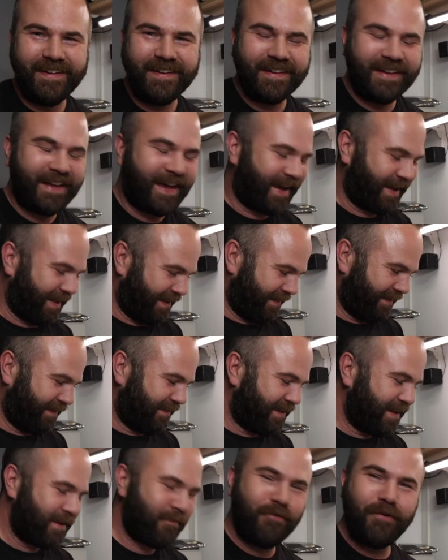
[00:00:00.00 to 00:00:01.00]
Yeah,
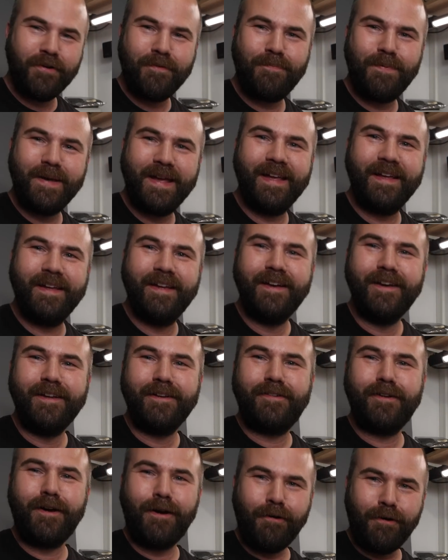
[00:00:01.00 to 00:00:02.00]
that would be
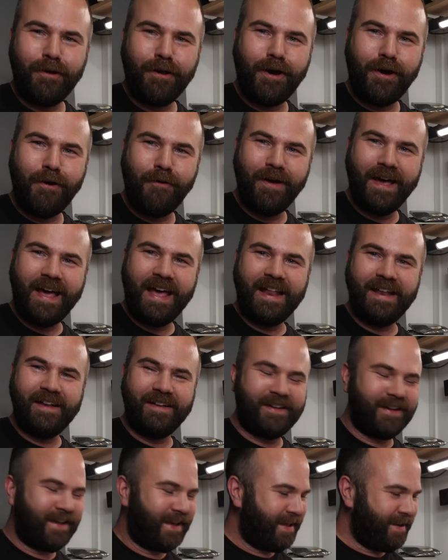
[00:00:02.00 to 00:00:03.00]
so low
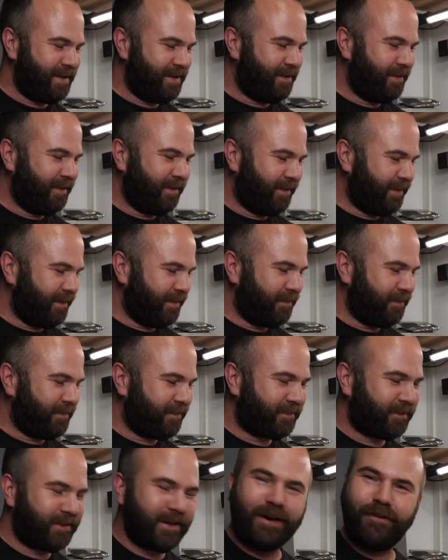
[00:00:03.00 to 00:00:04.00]
end and
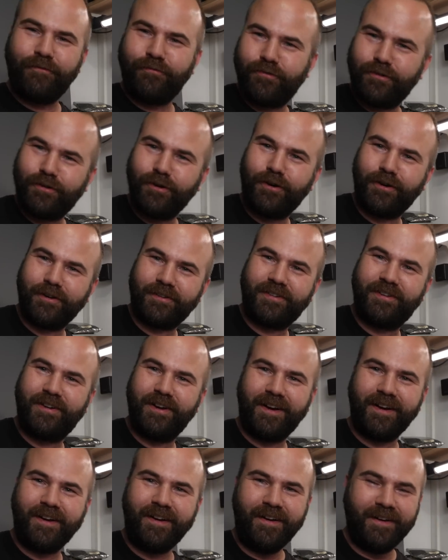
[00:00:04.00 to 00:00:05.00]

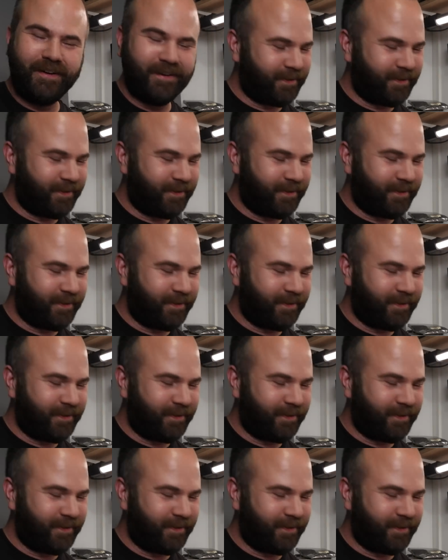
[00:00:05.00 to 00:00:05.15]
self-torture.